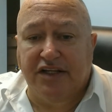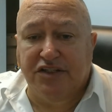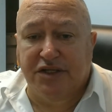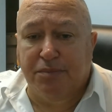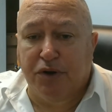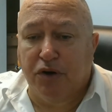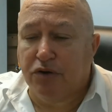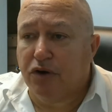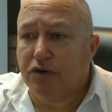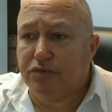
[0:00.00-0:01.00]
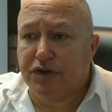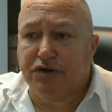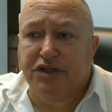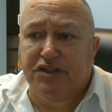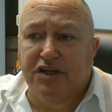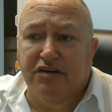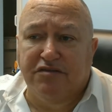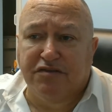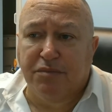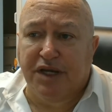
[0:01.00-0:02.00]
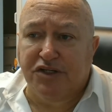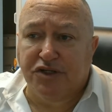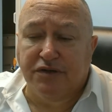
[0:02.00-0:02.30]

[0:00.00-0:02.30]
and zip code, all real easy information.